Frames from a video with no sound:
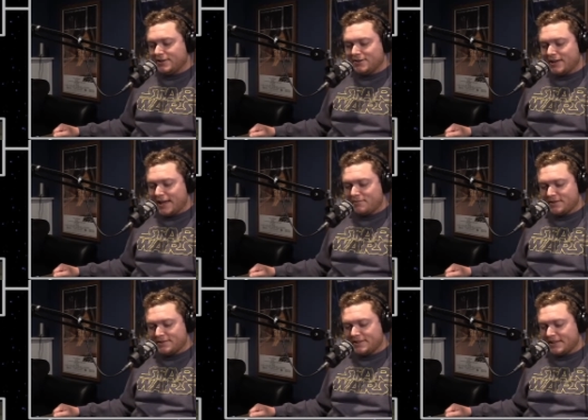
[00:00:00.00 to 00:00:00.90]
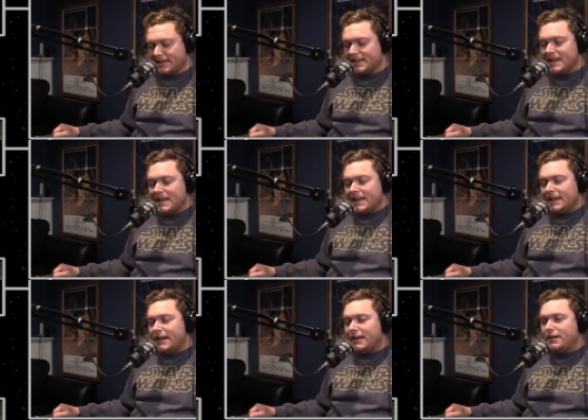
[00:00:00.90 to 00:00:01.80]
it. Okay, I missed it then.
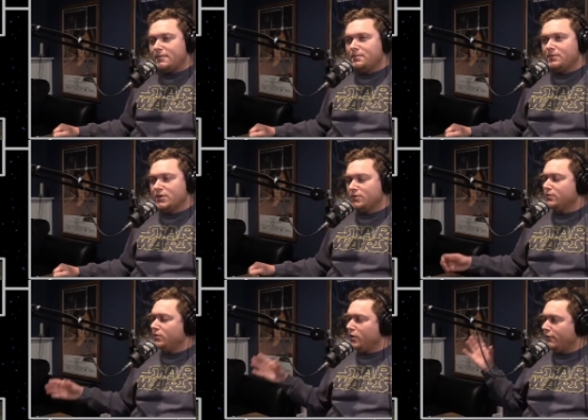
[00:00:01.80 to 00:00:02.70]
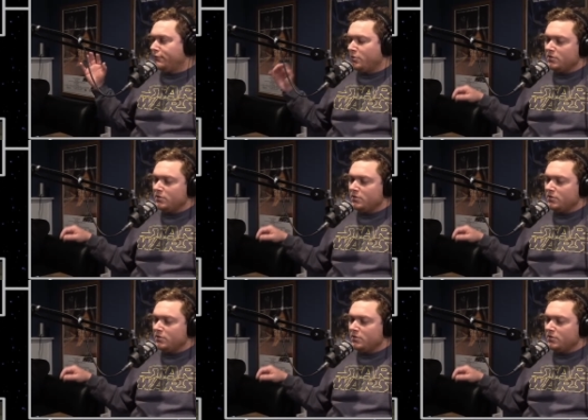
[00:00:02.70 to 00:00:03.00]
So you have 4